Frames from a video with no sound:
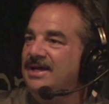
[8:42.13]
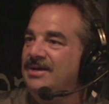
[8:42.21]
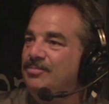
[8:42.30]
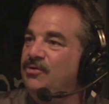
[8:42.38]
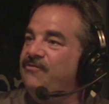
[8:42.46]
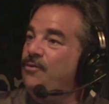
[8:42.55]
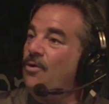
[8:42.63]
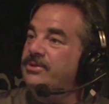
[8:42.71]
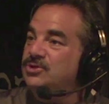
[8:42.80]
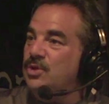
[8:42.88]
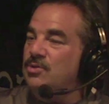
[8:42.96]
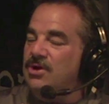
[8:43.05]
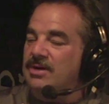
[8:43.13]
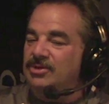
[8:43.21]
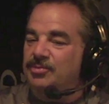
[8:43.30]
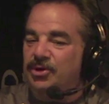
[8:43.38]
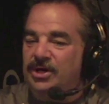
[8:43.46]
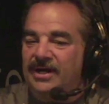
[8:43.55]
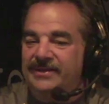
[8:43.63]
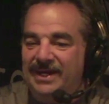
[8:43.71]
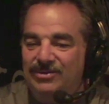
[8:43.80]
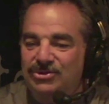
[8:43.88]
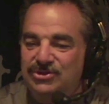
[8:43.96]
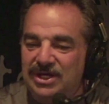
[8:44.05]
performance we were able to put on that
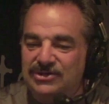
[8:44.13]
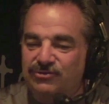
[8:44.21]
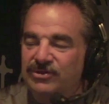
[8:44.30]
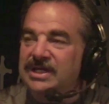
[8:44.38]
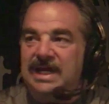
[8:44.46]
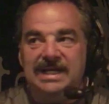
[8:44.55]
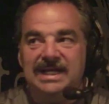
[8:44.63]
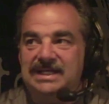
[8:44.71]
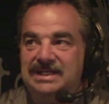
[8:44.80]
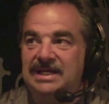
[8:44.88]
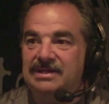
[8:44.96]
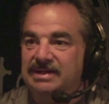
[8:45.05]
it's really a neat deal.